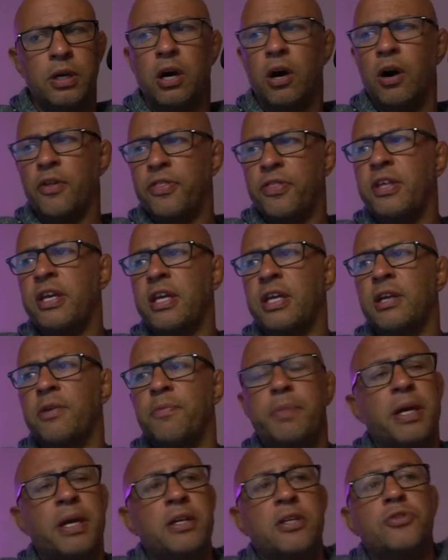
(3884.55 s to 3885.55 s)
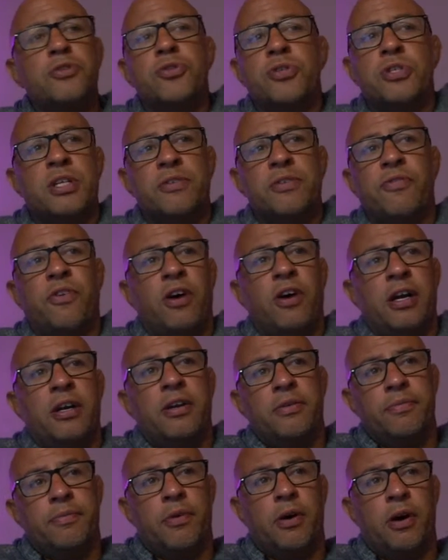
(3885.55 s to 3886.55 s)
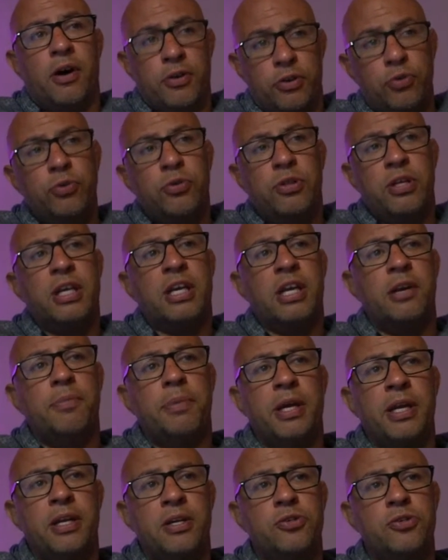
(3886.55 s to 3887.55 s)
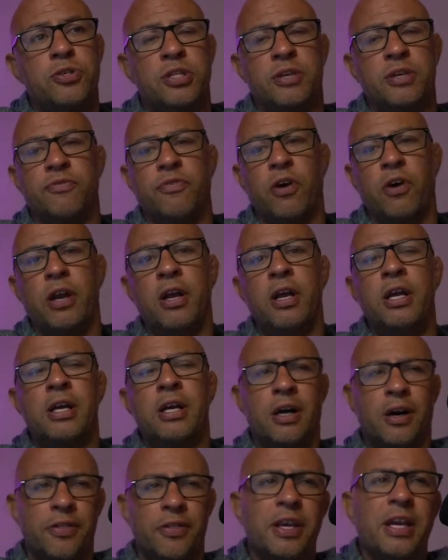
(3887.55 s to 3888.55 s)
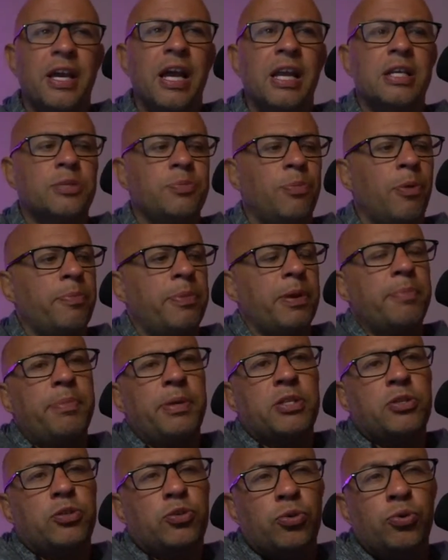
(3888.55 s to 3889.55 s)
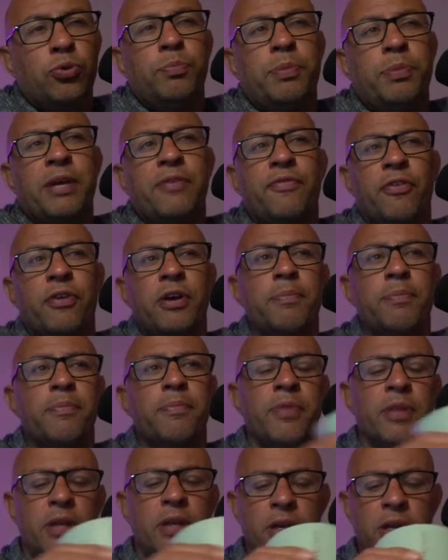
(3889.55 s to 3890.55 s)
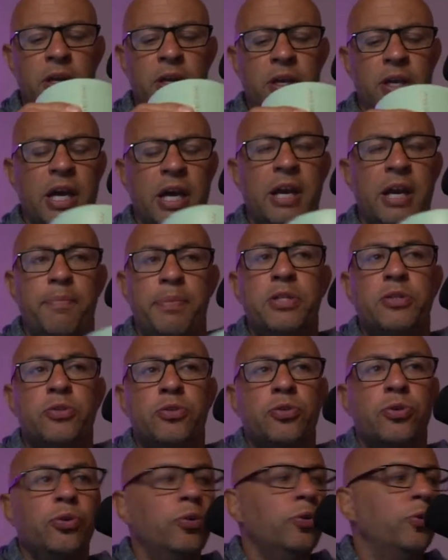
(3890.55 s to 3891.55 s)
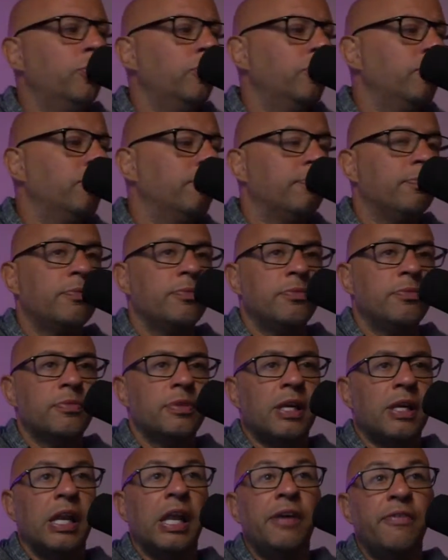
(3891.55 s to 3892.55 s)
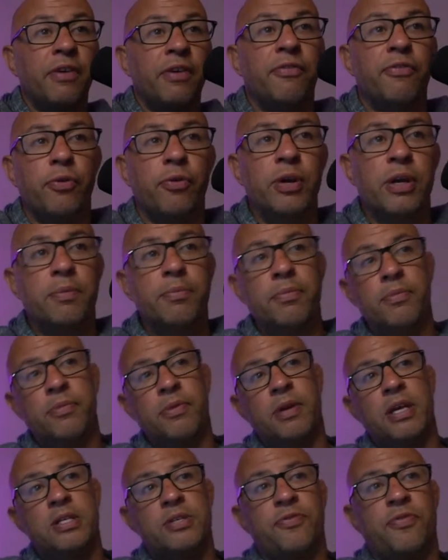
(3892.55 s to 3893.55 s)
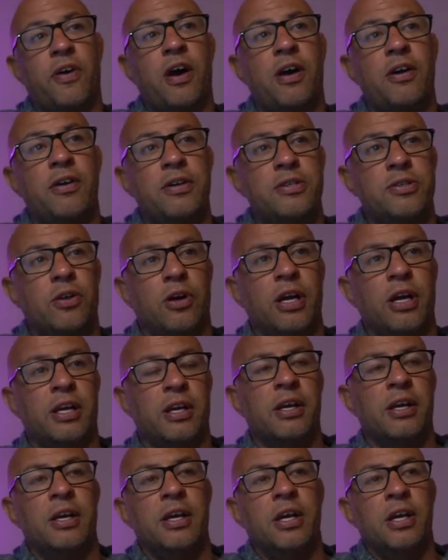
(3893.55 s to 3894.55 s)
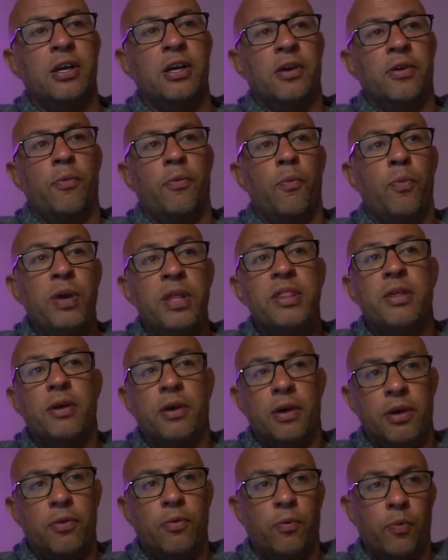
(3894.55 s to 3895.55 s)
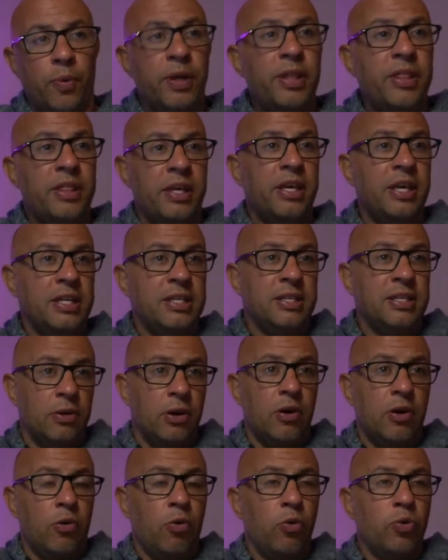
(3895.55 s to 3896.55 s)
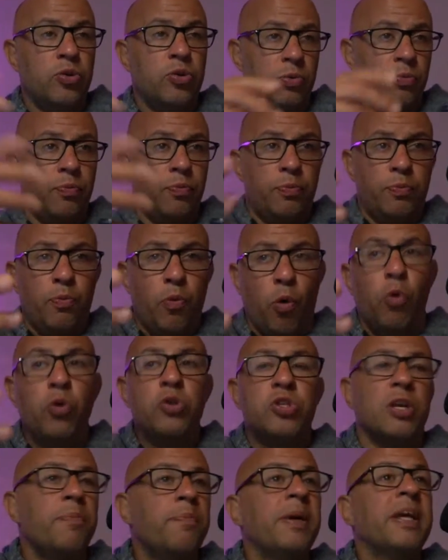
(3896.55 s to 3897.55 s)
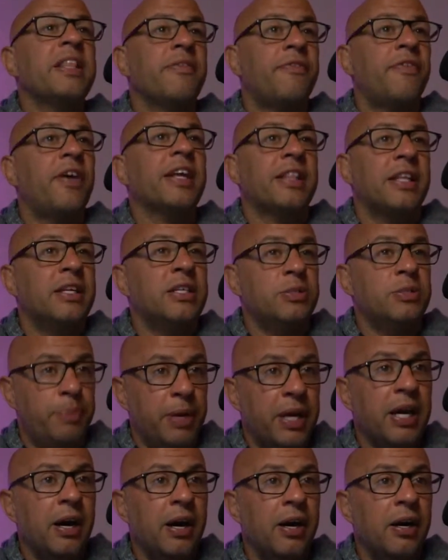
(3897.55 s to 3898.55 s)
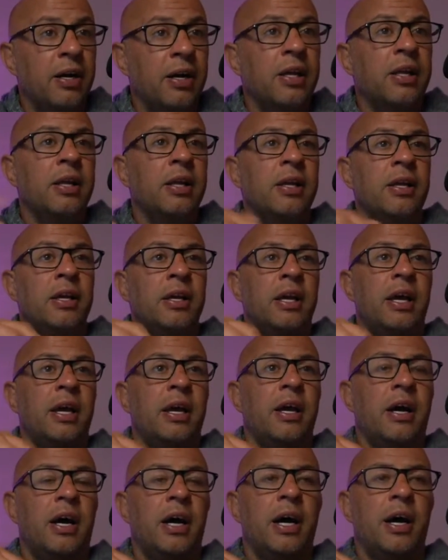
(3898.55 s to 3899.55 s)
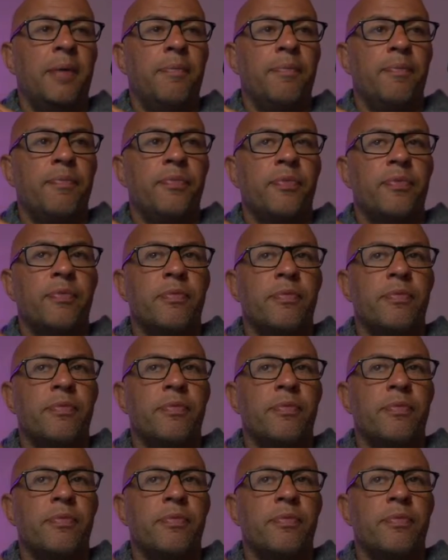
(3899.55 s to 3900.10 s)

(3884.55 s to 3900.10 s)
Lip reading: I think it'd be an interesting fight. I do think it'd be an interesting fight. I think Alex might be a bit too big for him and a bit too clever for him as far as like with his Also, also being the fact that he's bigger, um,